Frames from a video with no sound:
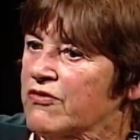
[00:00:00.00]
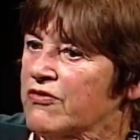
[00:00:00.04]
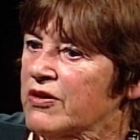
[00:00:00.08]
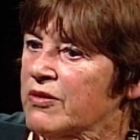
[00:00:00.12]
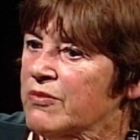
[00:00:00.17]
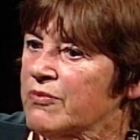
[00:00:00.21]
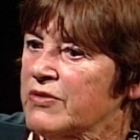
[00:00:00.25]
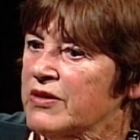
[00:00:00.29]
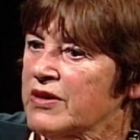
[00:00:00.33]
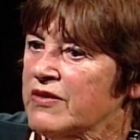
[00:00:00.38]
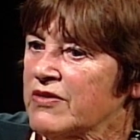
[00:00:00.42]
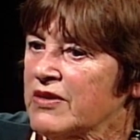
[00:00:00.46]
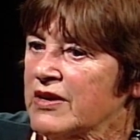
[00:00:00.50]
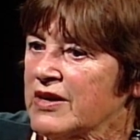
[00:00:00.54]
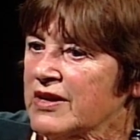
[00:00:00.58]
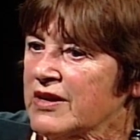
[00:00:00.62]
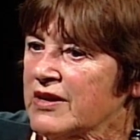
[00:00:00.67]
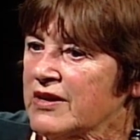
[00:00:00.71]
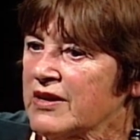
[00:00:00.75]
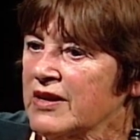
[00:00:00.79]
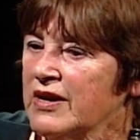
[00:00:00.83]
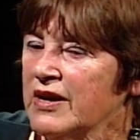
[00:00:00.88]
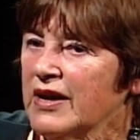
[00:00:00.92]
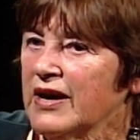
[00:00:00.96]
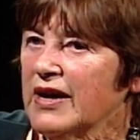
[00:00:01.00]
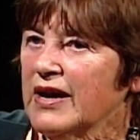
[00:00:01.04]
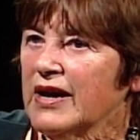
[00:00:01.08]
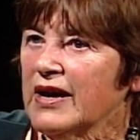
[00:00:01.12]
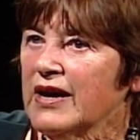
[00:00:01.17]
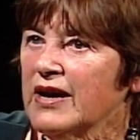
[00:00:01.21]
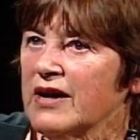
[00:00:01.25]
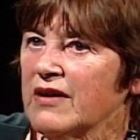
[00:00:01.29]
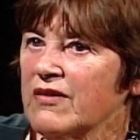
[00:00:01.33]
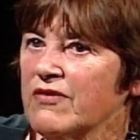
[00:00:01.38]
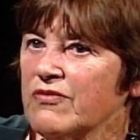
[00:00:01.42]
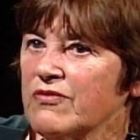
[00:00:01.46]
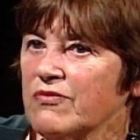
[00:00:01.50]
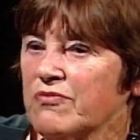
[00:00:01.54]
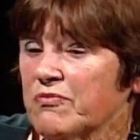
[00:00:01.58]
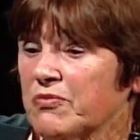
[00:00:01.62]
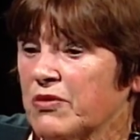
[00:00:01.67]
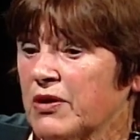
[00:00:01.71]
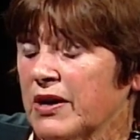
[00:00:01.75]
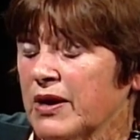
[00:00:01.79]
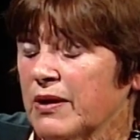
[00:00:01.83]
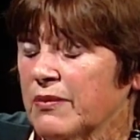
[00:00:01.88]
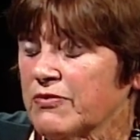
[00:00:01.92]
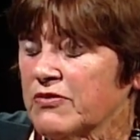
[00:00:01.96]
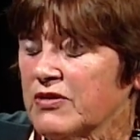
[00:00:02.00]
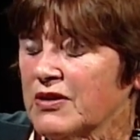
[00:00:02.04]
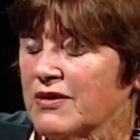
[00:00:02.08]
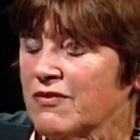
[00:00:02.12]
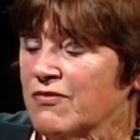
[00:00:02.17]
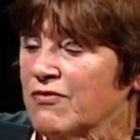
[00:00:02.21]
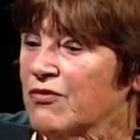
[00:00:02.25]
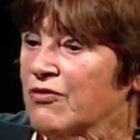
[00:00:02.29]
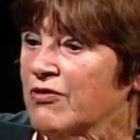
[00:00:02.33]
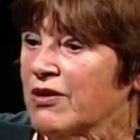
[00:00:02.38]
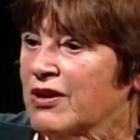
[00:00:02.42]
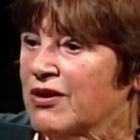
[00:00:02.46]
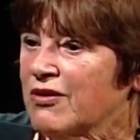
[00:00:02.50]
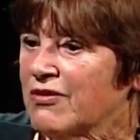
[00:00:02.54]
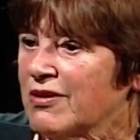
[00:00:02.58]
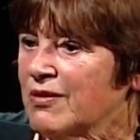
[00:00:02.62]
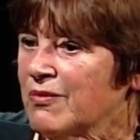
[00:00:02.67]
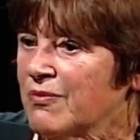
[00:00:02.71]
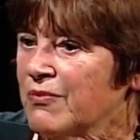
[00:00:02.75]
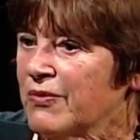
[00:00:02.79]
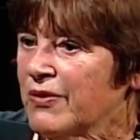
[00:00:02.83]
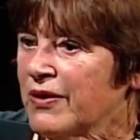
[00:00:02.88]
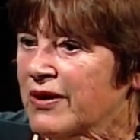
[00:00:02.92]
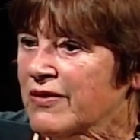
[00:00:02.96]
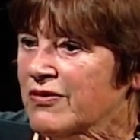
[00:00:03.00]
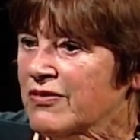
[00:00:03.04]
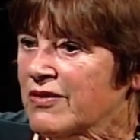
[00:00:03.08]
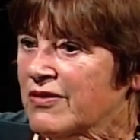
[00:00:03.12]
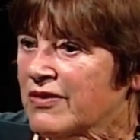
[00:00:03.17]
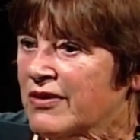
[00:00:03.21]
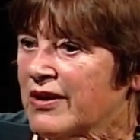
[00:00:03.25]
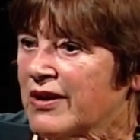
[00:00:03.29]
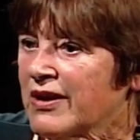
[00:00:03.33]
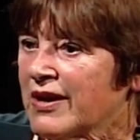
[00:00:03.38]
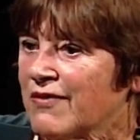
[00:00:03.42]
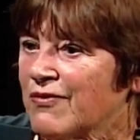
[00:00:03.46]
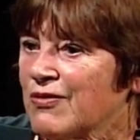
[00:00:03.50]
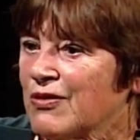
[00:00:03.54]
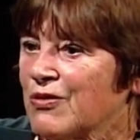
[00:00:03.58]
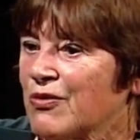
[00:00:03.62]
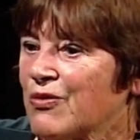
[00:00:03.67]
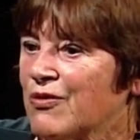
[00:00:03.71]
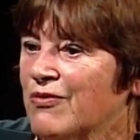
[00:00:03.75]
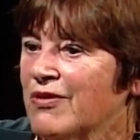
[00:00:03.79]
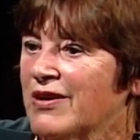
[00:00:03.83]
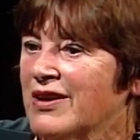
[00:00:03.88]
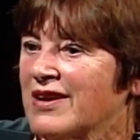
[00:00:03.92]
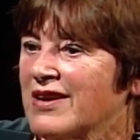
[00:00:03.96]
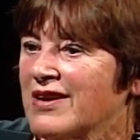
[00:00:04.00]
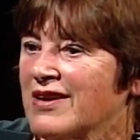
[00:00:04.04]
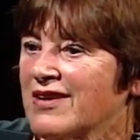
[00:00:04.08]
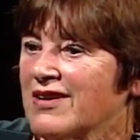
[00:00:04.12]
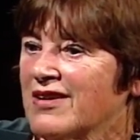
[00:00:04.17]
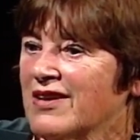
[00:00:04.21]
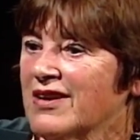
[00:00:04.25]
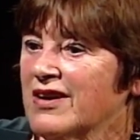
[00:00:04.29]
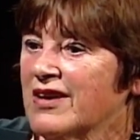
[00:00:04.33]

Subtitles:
from that they can have perhaps even greater impact than they're having already